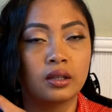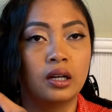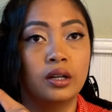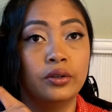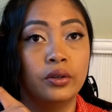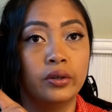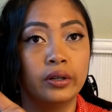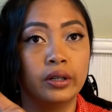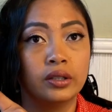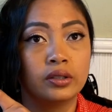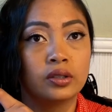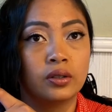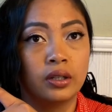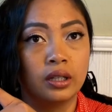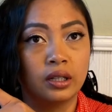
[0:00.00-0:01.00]
that noise,
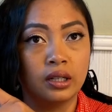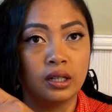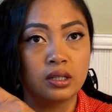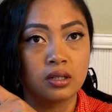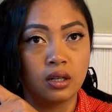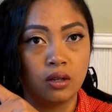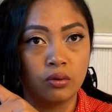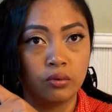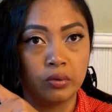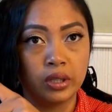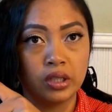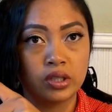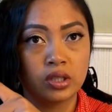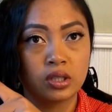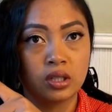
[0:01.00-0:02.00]
so I guess it
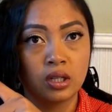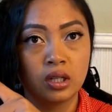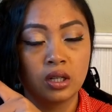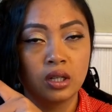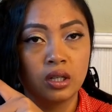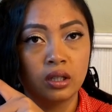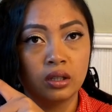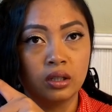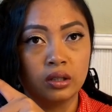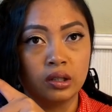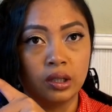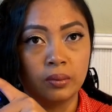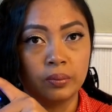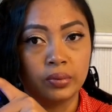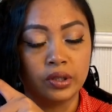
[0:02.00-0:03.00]
reached the
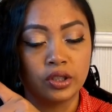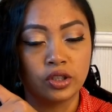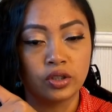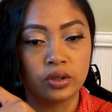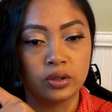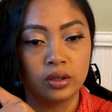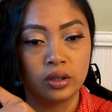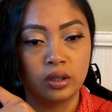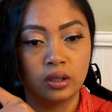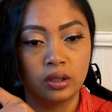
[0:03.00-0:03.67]
temperature.